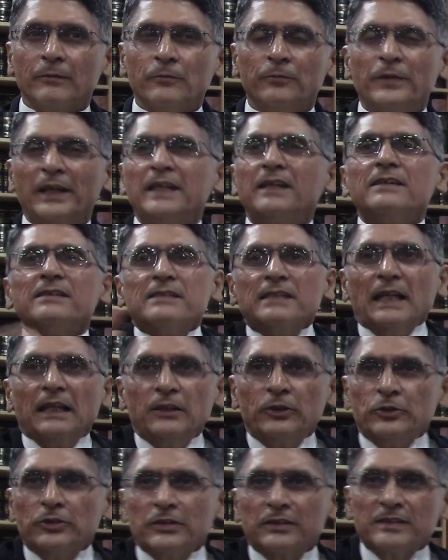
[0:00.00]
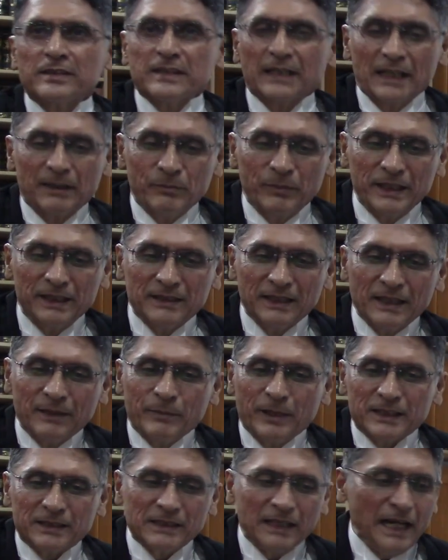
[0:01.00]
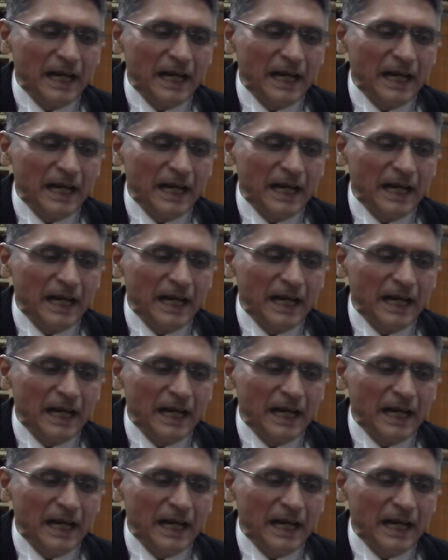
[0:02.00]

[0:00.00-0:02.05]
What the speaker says: Various solutions can be there, but